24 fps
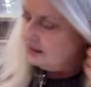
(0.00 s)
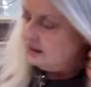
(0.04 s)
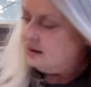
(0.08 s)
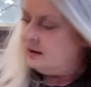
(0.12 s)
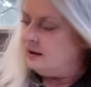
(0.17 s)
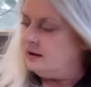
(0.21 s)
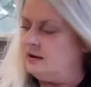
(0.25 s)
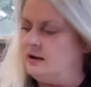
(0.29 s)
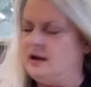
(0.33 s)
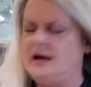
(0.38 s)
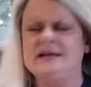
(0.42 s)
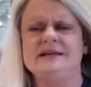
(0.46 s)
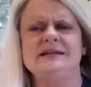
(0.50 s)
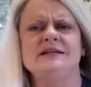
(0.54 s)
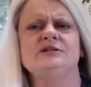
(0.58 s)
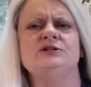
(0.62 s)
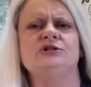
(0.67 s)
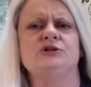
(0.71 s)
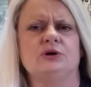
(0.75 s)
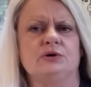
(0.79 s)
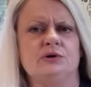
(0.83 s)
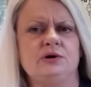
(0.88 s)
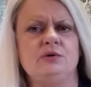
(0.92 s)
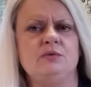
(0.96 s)
Uh, I did
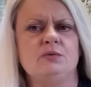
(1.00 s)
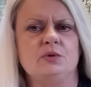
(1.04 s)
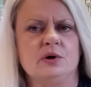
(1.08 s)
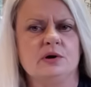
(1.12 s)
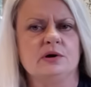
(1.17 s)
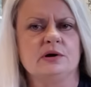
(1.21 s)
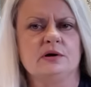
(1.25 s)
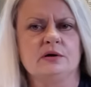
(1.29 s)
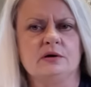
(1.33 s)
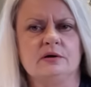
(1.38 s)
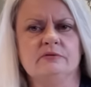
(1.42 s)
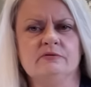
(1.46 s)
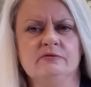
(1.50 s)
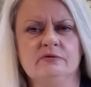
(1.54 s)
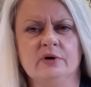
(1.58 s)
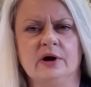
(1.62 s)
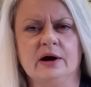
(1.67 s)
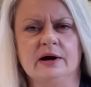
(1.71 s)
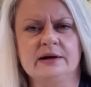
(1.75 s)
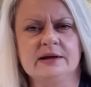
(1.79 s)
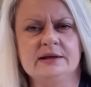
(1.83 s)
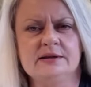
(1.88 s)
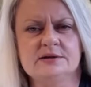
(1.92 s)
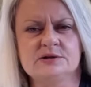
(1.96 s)
show you one on
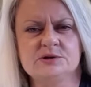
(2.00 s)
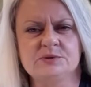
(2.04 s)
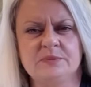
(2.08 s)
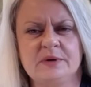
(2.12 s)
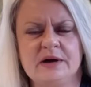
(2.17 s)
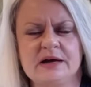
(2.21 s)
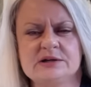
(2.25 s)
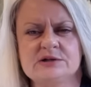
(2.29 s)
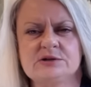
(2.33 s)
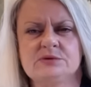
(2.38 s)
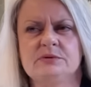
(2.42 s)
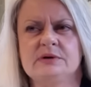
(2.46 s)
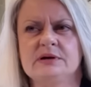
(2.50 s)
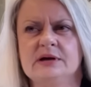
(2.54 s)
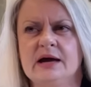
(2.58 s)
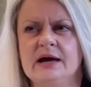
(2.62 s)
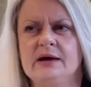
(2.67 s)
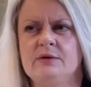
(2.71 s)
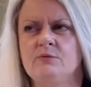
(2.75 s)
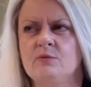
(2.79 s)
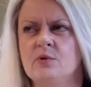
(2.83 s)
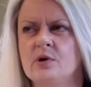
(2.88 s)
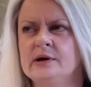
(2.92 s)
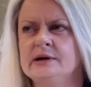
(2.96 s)
Friday this past week. I
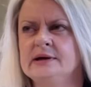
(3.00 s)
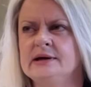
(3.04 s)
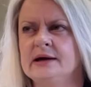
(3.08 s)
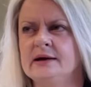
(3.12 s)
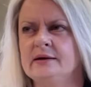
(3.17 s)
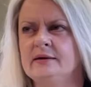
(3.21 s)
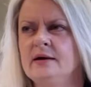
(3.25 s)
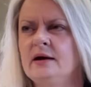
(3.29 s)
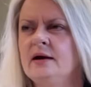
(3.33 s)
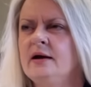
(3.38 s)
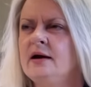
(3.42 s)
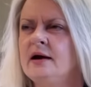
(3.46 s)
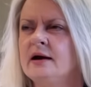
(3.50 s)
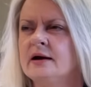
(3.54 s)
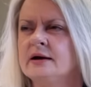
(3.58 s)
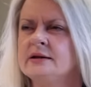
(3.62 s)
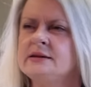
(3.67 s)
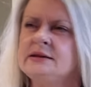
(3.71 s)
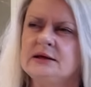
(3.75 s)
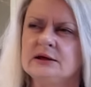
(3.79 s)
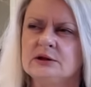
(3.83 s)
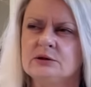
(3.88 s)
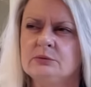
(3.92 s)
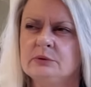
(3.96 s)
had one done. I got
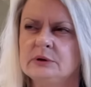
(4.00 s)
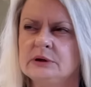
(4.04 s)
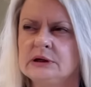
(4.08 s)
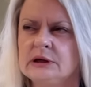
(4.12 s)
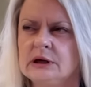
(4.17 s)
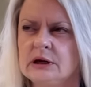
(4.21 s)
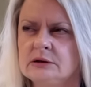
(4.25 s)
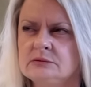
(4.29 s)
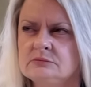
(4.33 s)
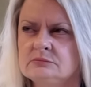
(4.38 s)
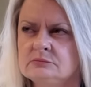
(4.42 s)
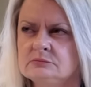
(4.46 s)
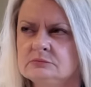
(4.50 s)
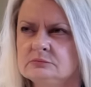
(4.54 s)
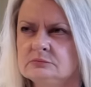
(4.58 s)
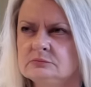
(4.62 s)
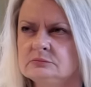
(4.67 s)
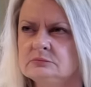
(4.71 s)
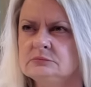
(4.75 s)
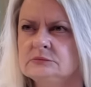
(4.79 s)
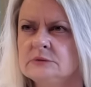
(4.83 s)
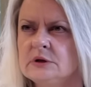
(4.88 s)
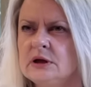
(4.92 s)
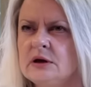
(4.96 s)
the other one done.
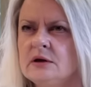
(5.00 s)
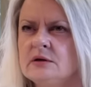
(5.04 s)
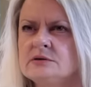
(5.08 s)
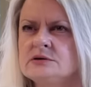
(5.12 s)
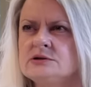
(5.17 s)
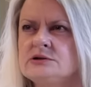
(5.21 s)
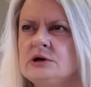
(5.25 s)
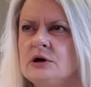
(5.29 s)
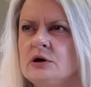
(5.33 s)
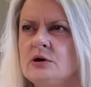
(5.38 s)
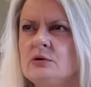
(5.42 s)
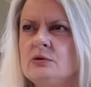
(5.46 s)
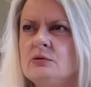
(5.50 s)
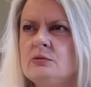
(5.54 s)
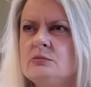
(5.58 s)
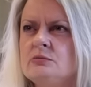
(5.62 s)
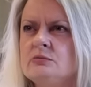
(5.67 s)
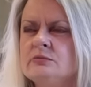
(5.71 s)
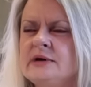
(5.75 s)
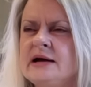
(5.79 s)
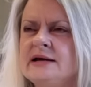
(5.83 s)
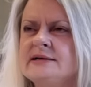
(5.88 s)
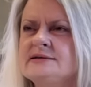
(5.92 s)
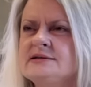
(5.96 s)
So
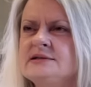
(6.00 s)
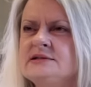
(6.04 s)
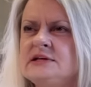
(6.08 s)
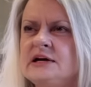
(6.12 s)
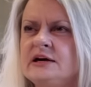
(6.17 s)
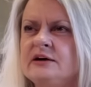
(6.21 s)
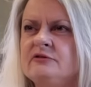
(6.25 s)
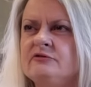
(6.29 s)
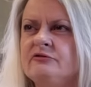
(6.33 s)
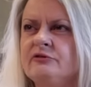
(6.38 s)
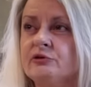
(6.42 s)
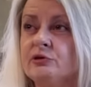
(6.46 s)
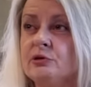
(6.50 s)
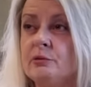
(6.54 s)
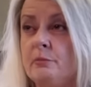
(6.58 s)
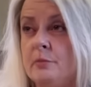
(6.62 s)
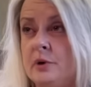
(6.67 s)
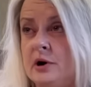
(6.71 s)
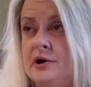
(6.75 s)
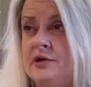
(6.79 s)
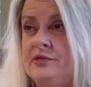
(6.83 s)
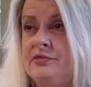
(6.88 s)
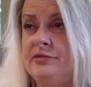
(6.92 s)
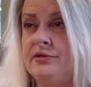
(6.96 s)
that's done for the
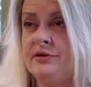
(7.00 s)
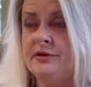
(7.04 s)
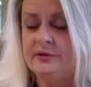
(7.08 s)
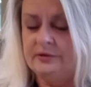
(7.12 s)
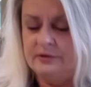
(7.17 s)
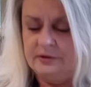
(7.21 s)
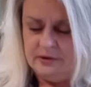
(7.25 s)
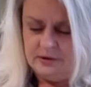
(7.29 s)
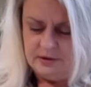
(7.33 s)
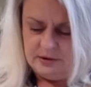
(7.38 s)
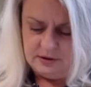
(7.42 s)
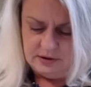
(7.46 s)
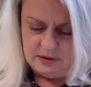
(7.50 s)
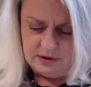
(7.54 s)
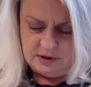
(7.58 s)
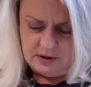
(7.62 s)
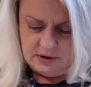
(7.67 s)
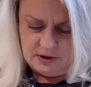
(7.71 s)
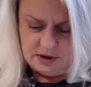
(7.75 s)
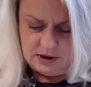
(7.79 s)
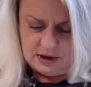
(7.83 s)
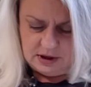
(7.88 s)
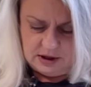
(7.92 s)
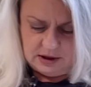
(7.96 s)
month.
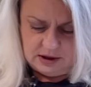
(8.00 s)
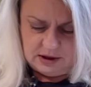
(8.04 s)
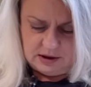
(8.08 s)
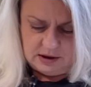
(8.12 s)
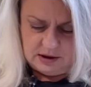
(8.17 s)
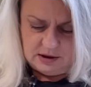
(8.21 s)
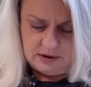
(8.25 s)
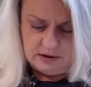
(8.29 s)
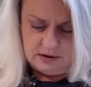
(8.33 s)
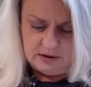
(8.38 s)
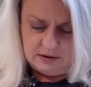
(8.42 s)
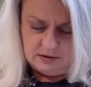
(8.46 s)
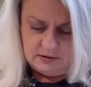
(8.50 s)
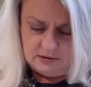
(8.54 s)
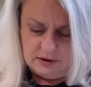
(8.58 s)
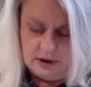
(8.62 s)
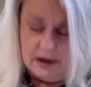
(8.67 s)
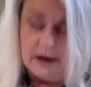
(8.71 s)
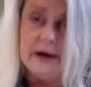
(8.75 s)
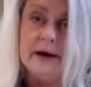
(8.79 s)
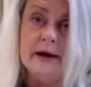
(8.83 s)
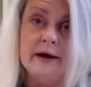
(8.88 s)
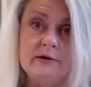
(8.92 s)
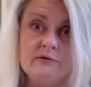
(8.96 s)
Uh,
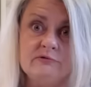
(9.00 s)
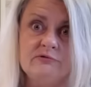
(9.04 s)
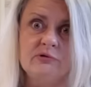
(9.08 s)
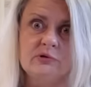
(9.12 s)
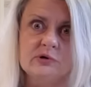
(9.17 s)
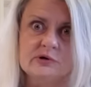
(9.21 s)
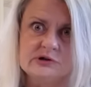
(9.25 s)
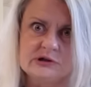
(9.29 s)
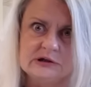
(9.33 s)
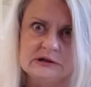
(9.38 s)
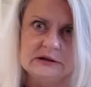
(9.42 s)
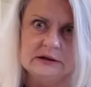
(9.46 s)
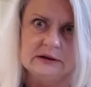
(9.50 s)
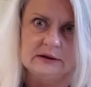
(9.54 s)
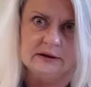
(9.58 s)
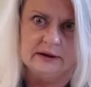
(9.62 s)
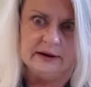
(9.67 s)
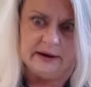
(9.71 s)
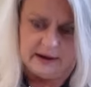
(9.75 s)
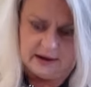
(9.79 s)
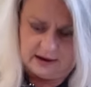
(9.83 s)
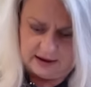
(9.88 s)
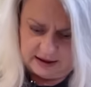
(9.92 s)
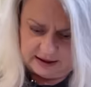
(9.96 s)

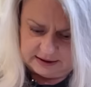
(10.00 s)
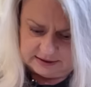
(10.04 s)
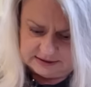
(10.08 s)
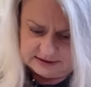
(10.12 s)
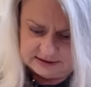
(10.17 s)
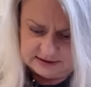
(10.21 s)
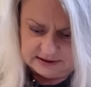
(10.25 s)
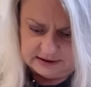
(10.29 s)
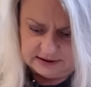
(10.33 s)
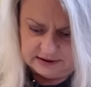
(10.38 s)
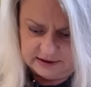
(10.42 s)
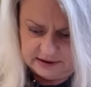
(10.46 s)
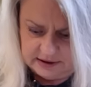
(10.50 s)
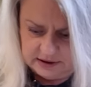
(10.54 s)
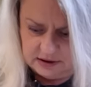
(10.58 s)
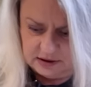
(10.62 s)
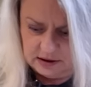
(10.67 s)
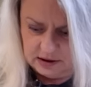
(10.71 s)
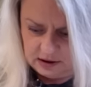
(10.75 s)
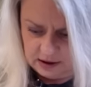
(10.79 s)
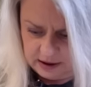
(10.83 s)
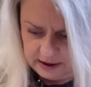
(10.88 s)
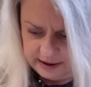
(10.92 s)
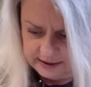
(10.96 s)
unfortunately, I did
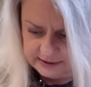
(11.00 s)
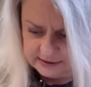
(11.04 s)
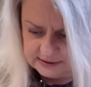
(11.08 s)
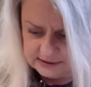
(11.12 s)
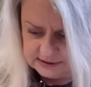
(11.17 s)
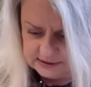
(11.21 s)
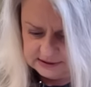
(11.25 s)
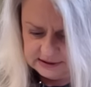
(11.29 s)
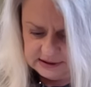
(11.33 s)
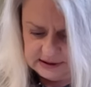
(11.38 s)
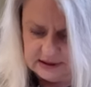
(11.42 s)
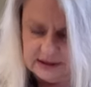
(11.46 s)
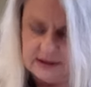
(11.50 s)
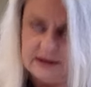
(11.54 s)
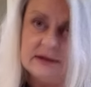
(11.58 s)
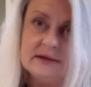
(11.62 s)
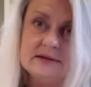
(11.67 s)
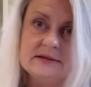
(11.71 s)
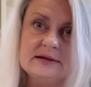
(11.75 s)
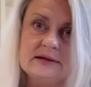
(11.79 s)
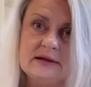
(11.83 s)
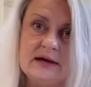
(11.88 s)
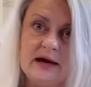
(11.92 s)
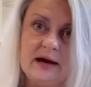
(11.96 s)
not get
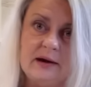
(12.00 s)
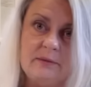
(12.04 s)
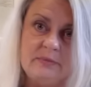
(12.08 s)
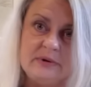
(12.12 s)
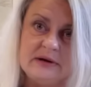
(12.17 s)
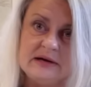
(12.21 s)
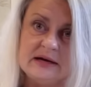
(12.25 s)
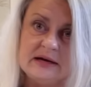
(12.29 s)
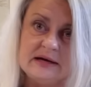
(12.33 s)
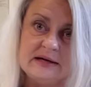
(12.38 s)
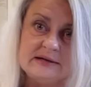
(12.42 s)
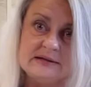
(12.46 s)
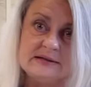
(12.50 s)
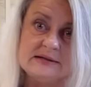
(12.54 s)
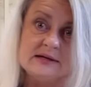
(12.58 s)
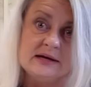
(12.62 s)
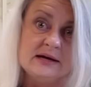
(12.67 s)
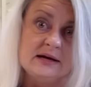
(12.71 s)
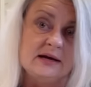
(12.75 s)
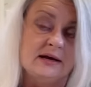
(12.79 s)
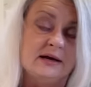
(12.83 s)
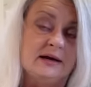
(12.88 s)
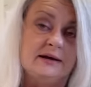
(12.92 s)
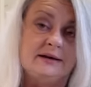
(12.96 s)
into the happy days
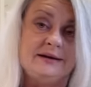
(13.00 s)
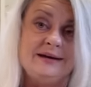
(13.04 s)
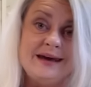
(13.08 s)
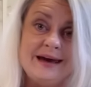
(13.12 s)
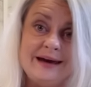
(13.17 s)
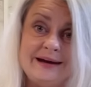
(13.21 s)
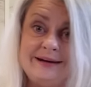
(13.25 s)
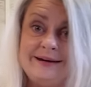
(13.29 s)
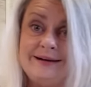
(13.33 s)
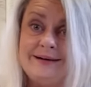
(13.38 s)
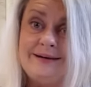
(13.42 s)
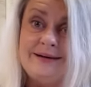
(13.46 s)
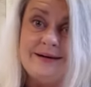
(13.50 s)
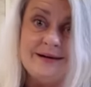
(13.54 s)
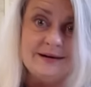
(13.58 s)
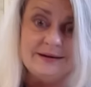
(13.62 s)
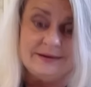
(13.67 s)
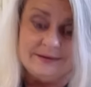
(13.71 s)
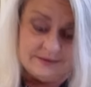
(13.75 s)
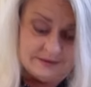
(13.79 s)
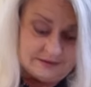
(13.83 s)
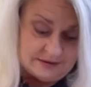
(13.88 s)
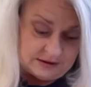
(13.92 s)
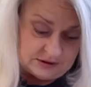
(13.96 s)
yet
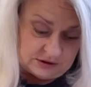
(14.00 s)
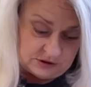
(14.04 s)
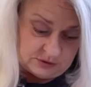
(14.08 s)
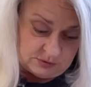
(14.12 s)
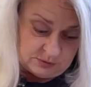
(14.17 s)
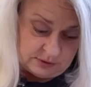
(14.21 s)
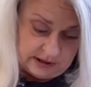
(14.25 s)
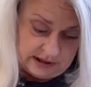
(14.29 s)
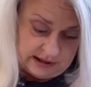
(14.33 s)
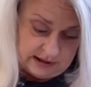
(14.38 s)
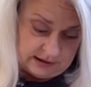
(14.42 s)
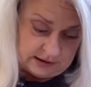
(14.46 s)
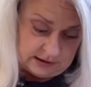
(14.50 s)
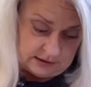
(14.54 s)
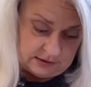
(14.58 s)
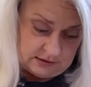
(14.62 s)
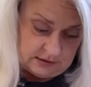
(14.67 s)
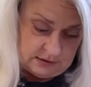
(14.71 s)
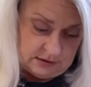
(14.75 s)
again this week.